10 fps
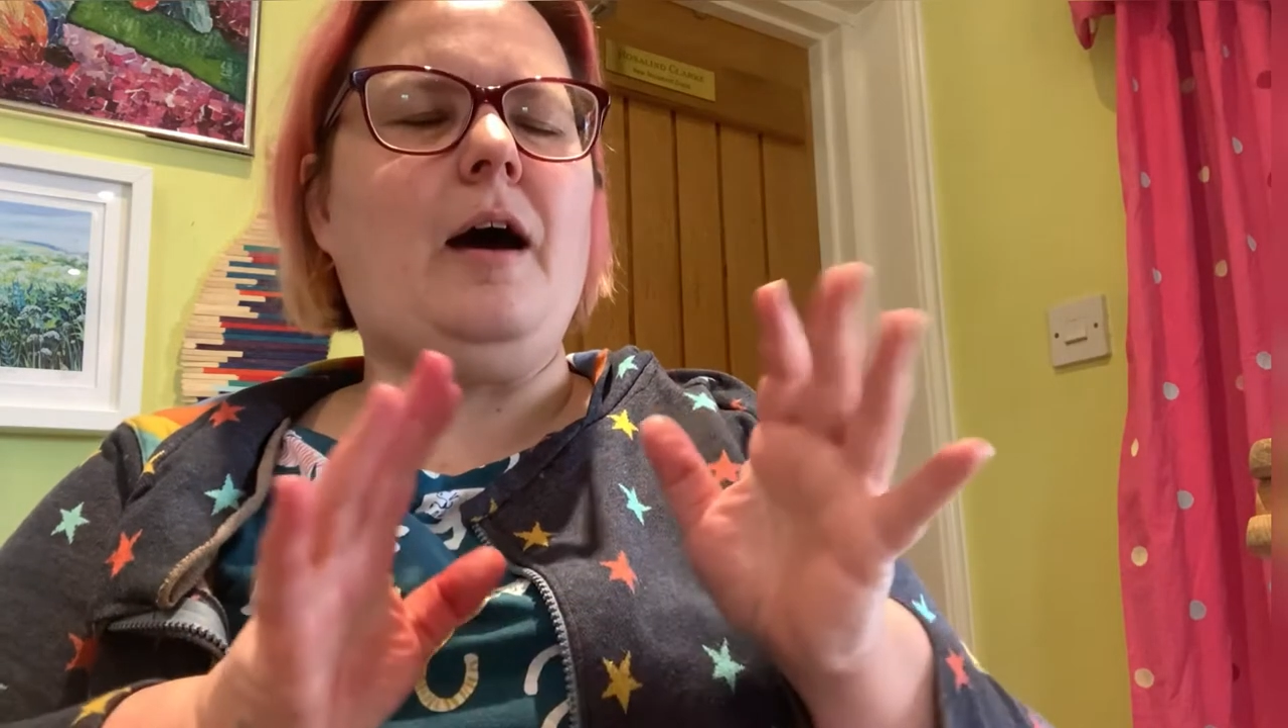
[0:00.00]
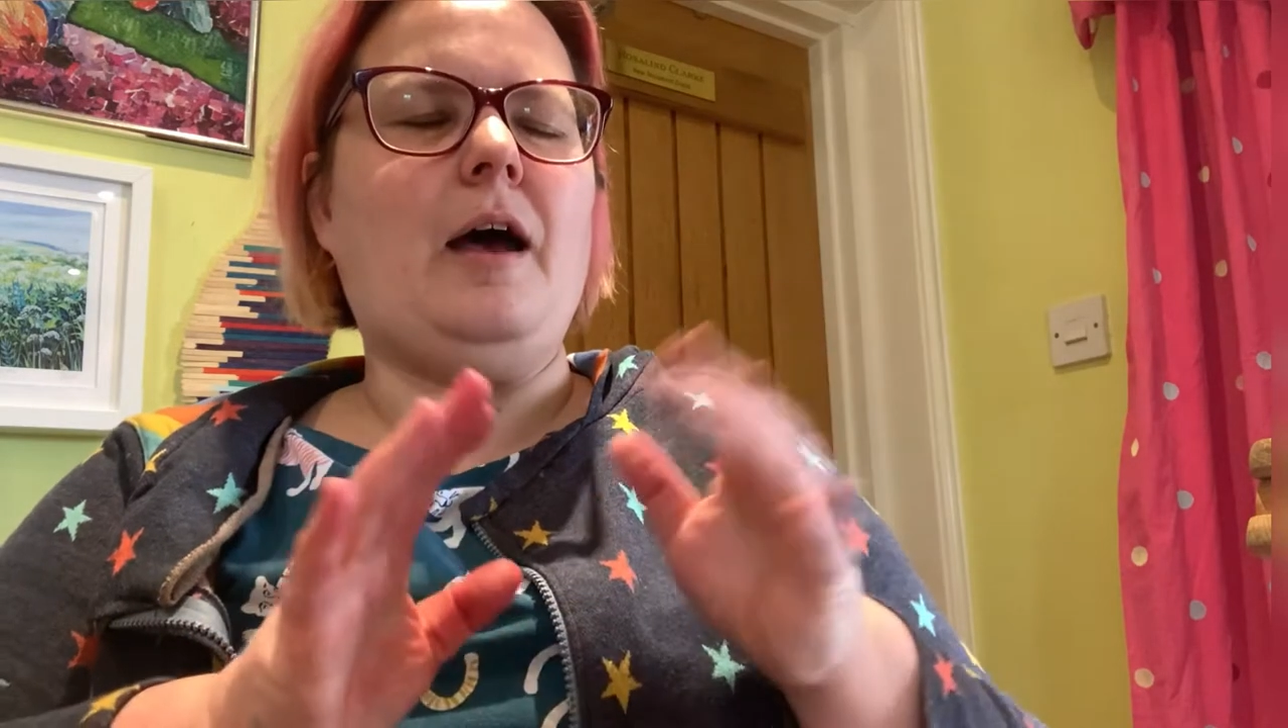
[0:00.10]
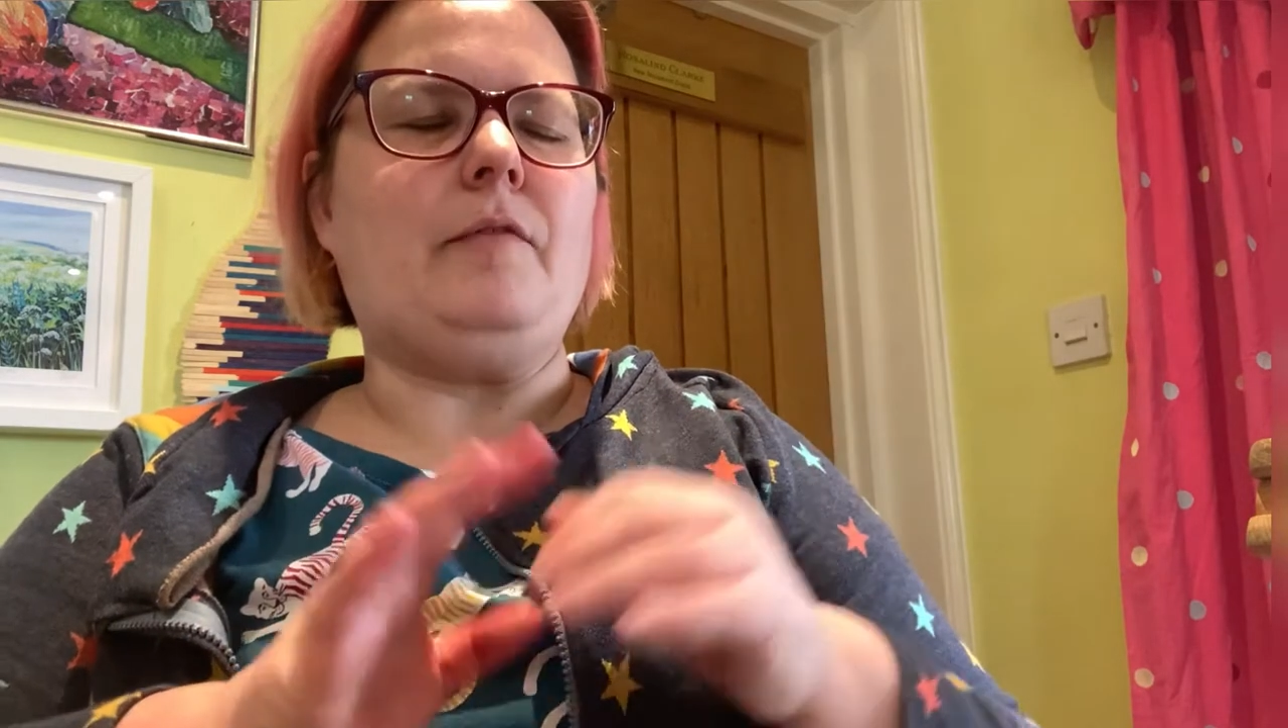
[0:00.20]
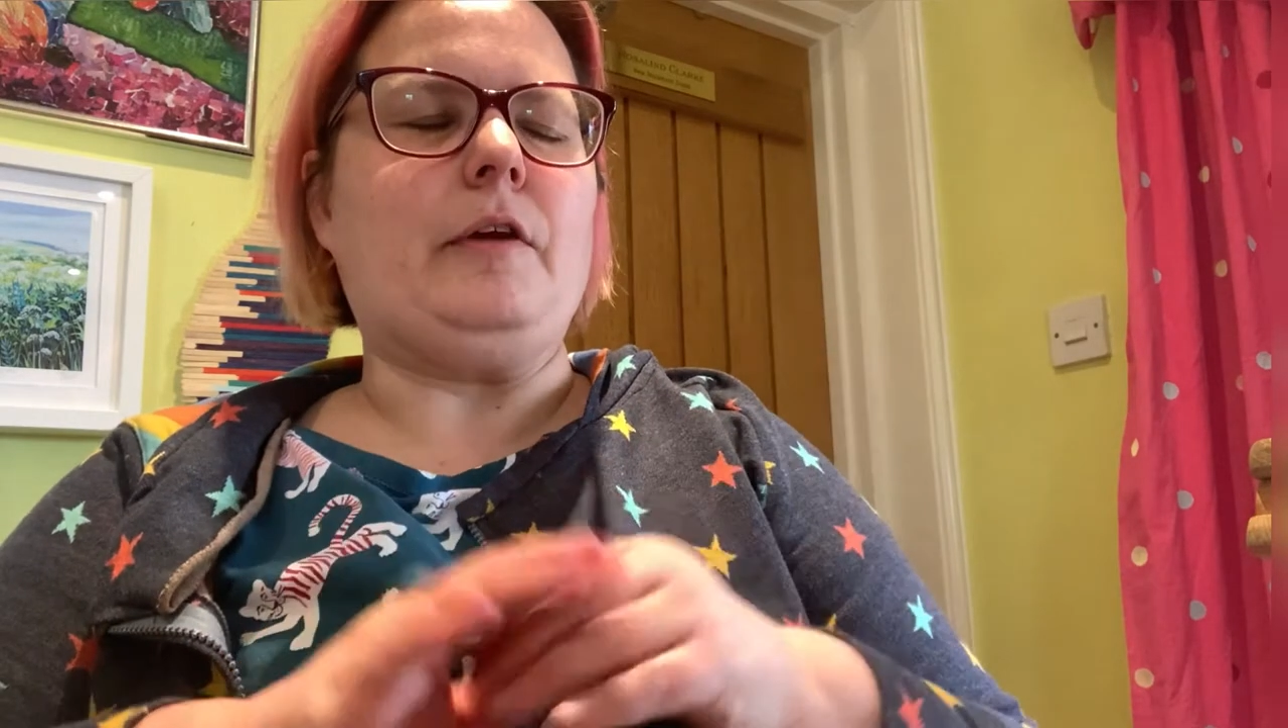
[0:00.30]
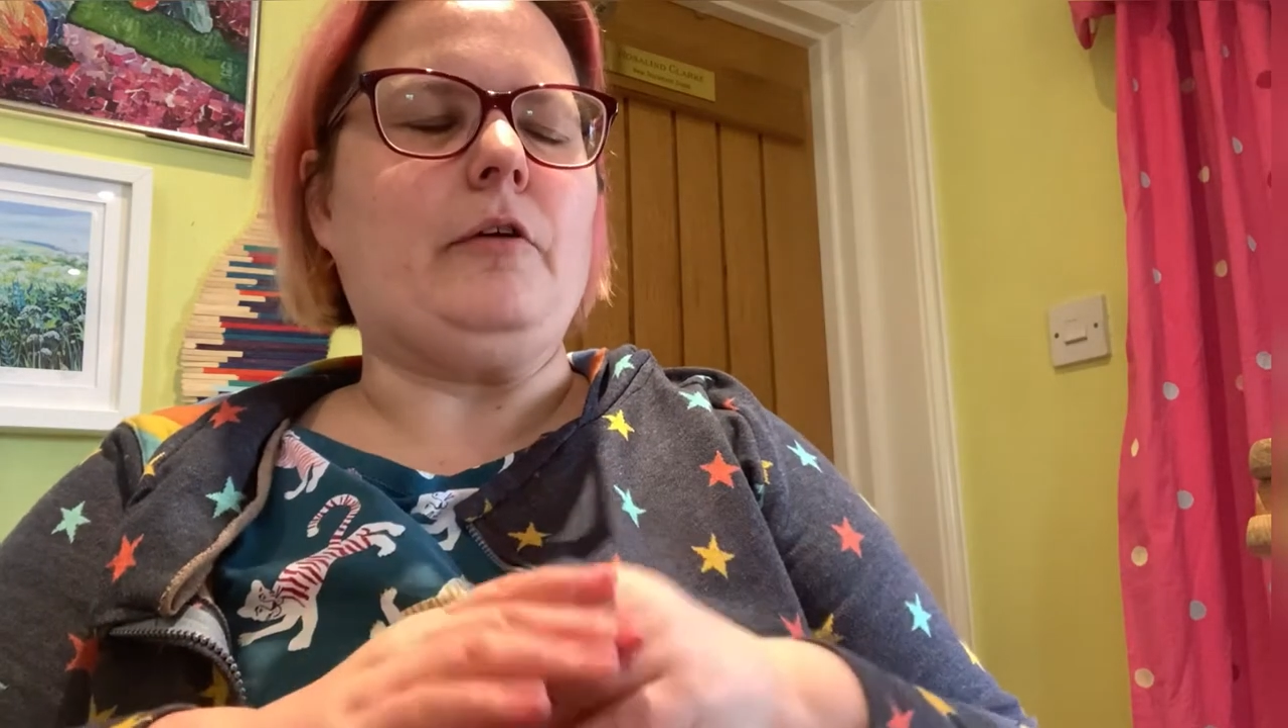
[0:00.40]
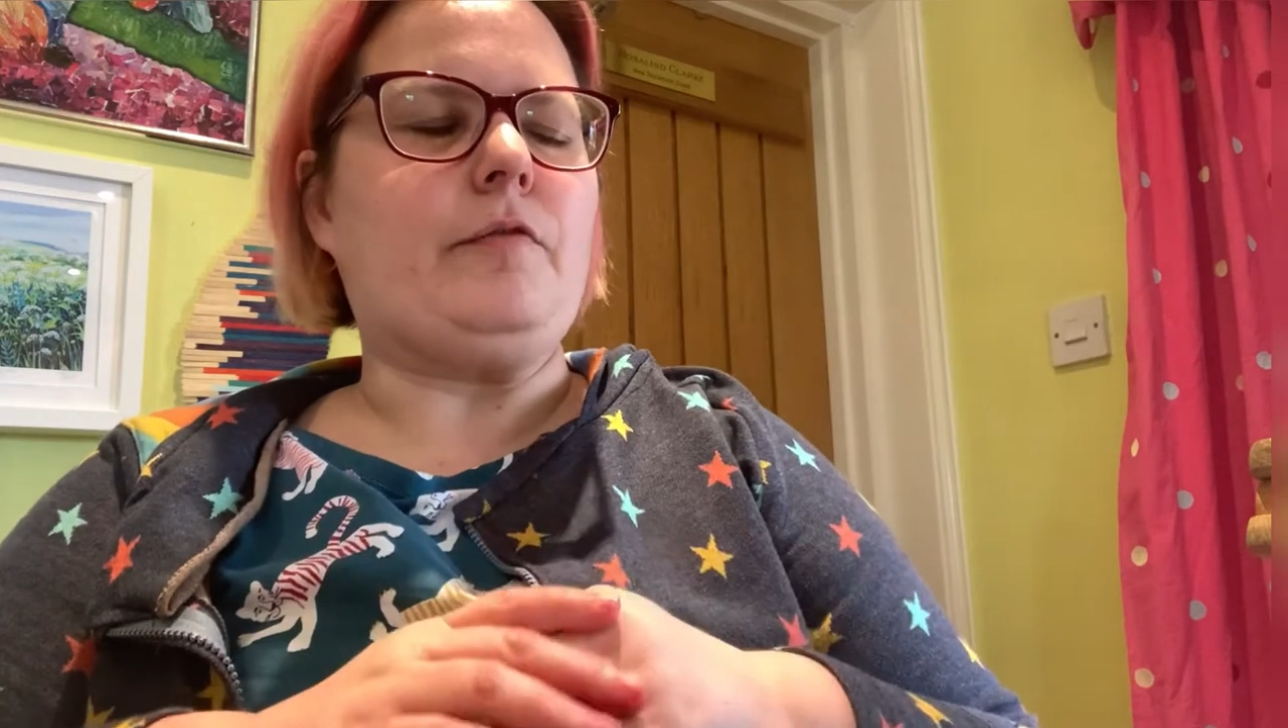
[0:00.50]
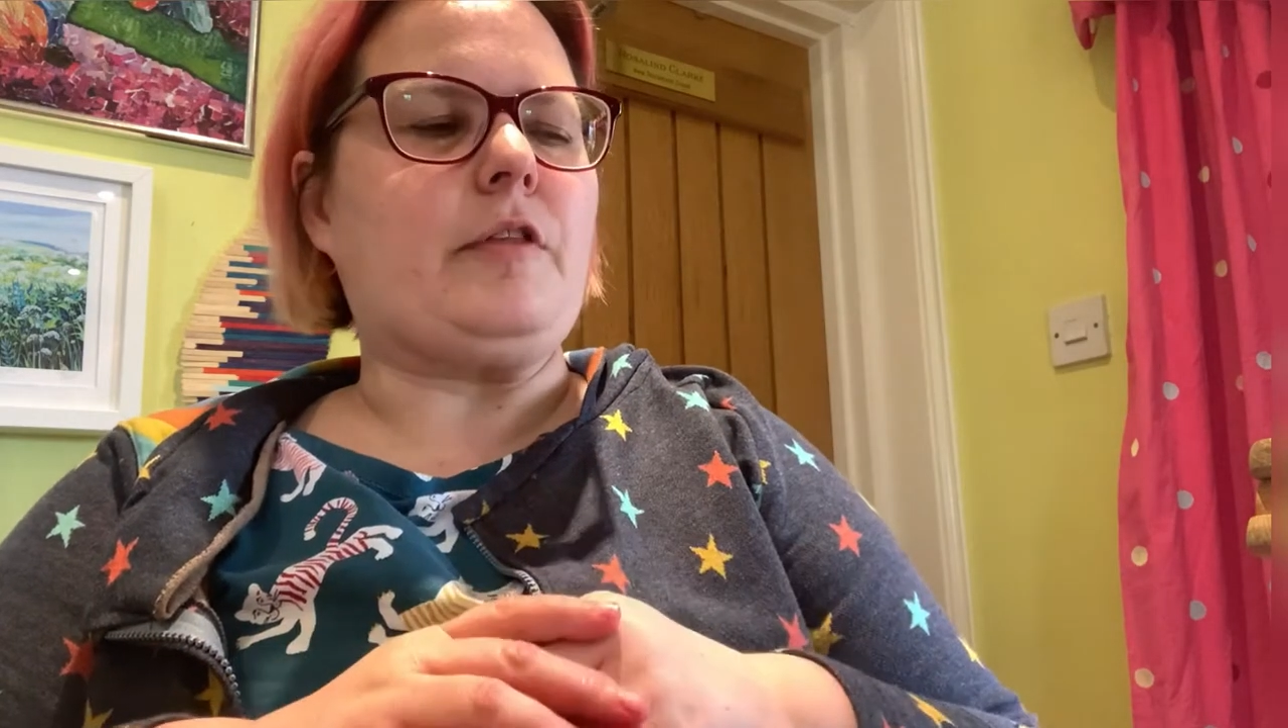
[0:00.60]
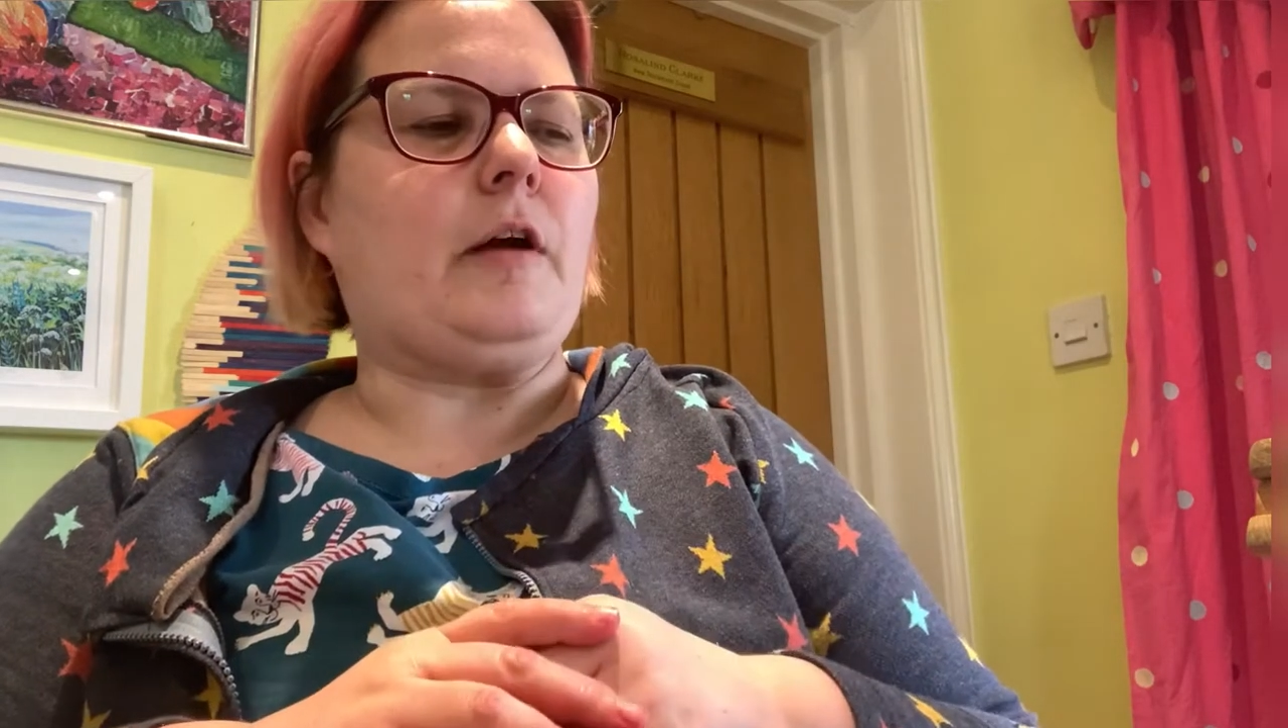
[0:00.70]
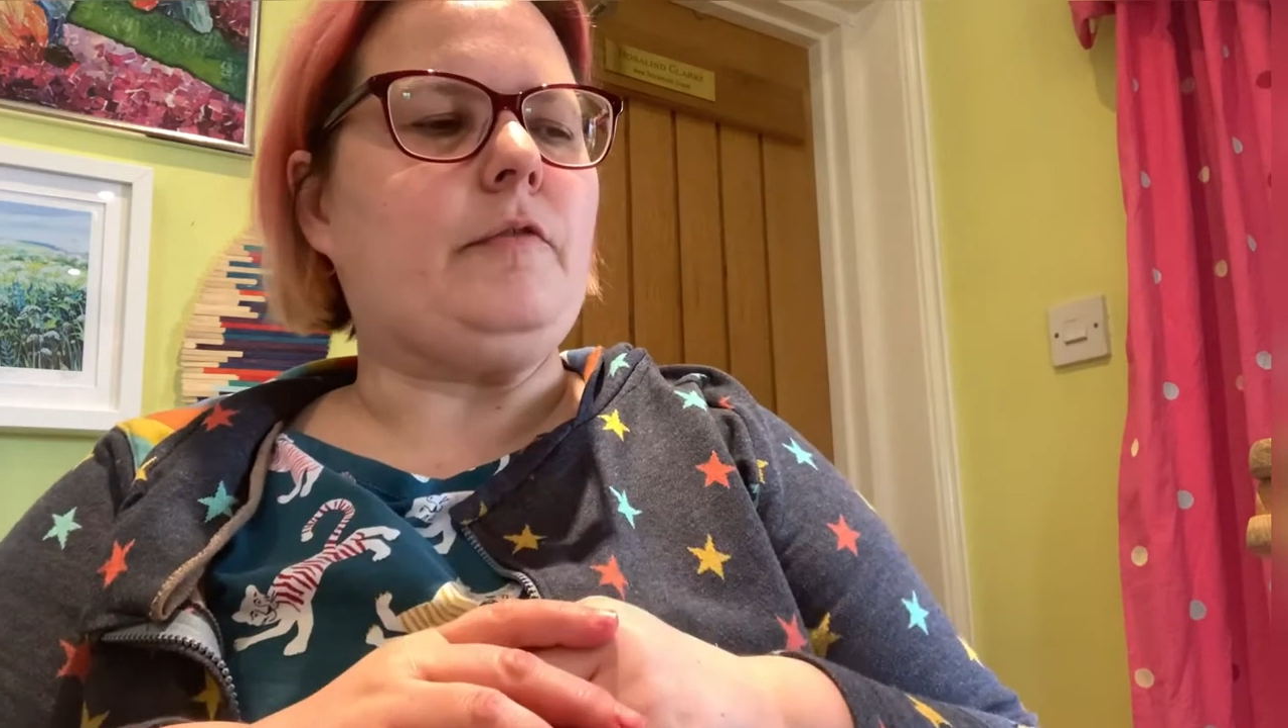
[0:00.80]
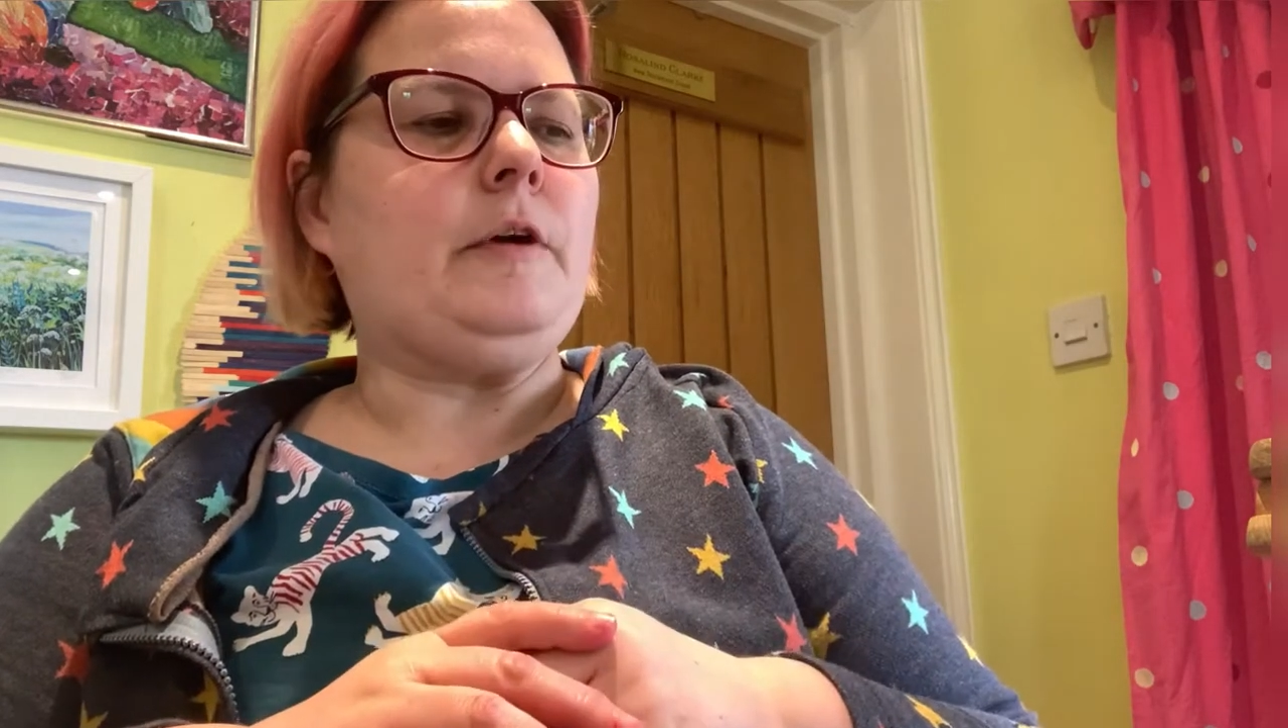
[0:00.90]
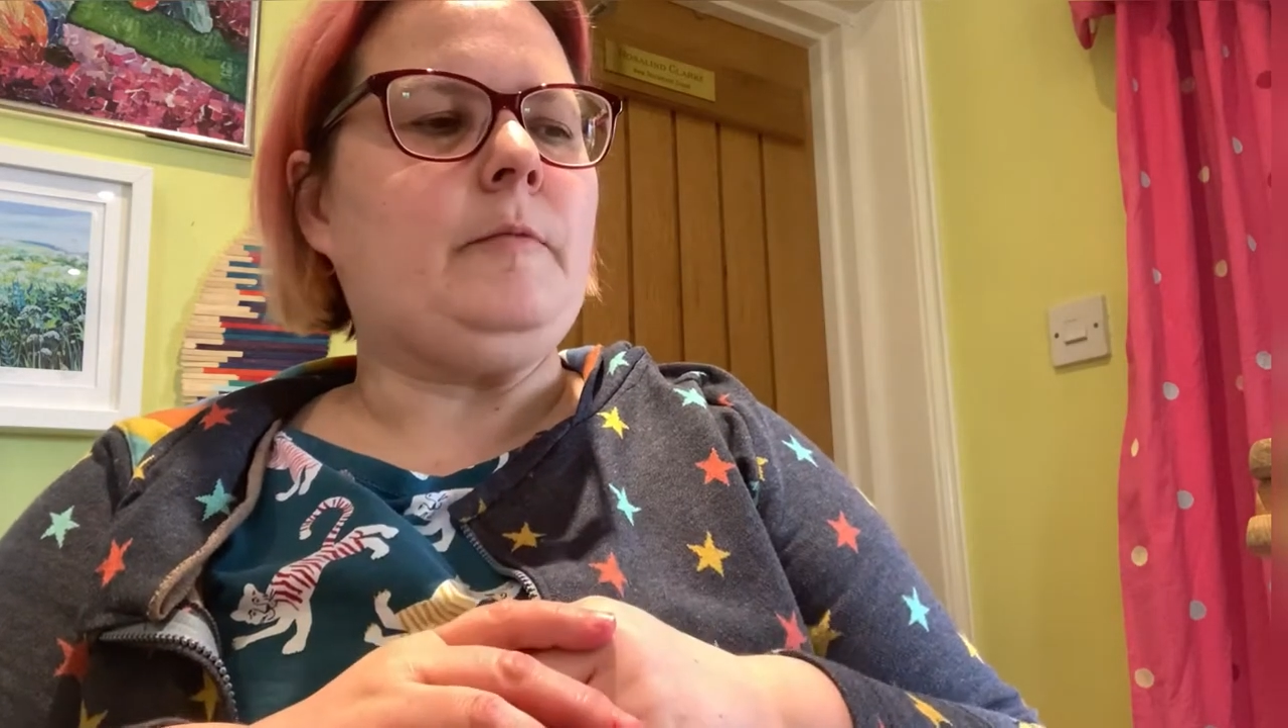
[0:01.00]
I have a lot of stuff.